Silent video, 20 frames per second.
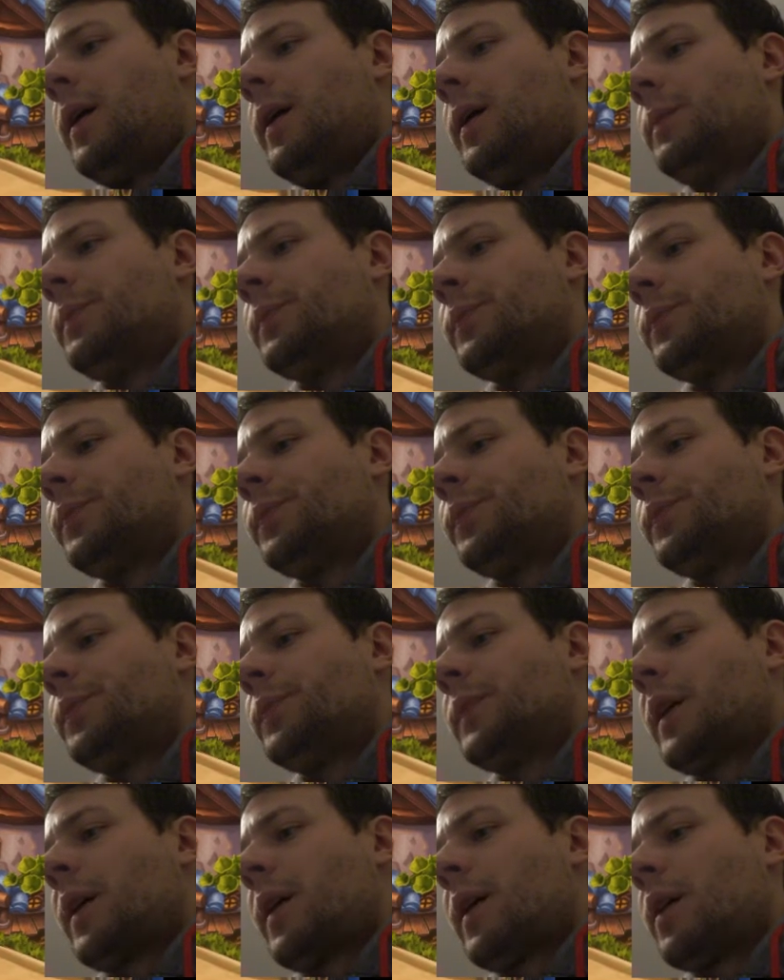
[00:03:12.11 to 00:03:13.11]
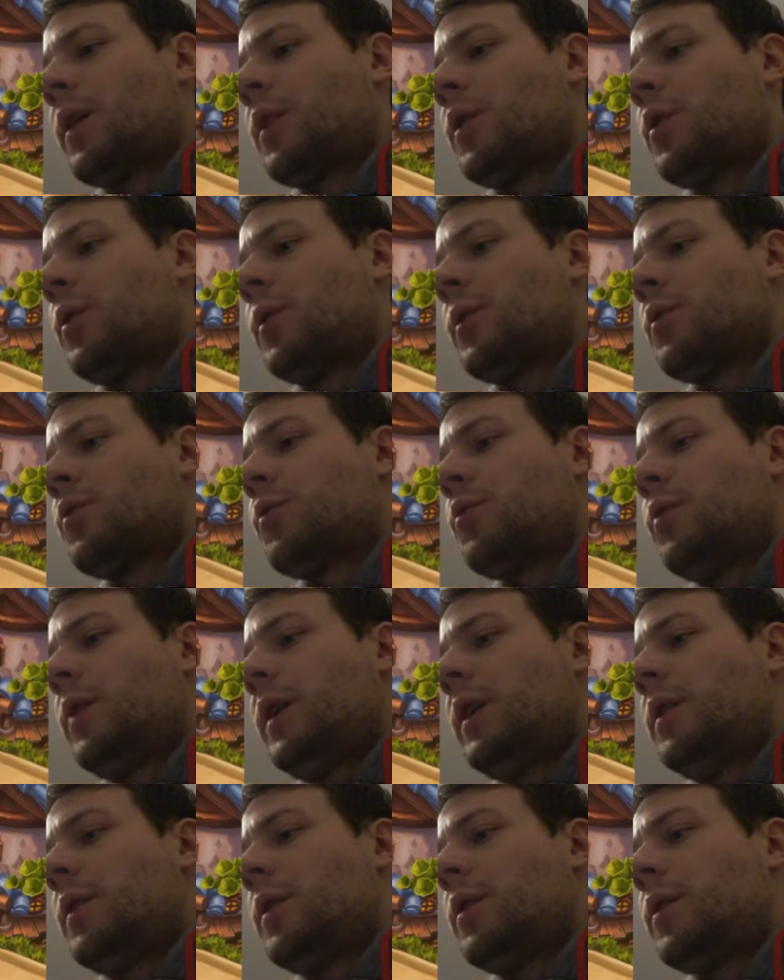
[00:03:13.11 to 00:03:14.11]
I could
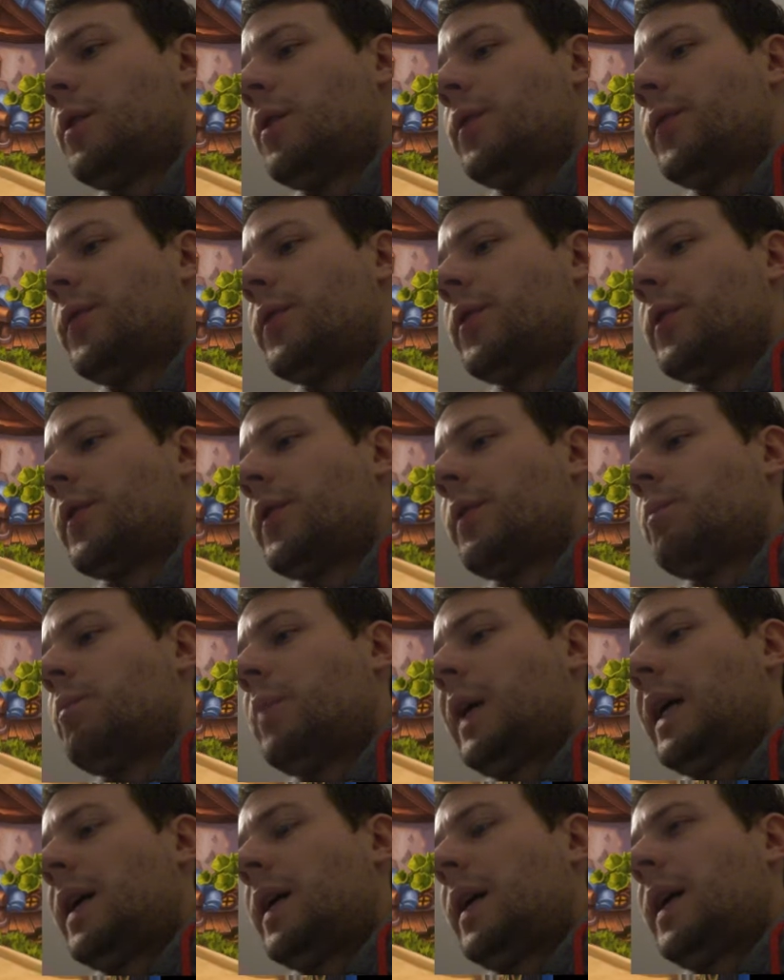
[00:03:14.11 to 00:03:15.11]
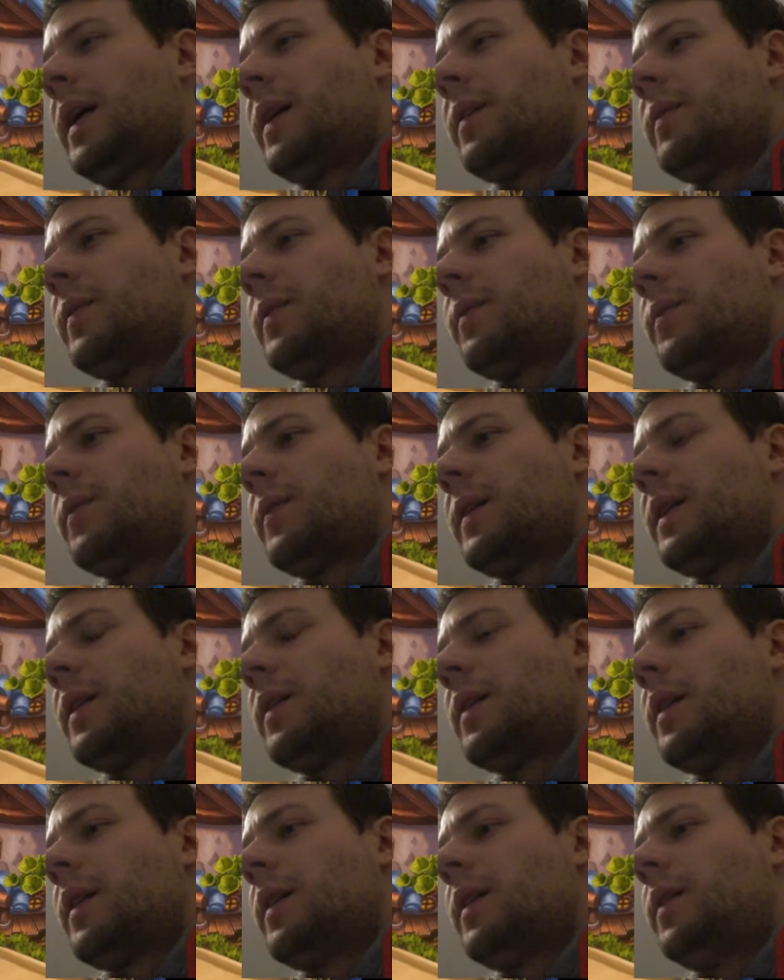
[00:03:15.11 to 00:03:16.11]
really go for the big Edwin
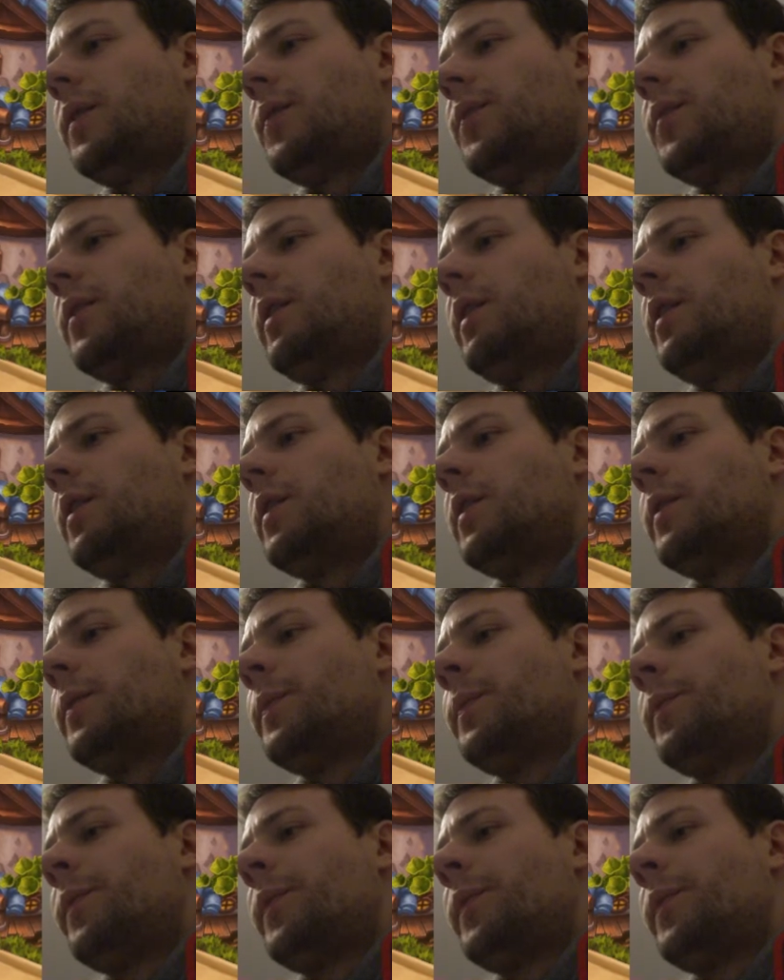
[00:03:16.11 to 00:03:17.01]
Van Cleef here.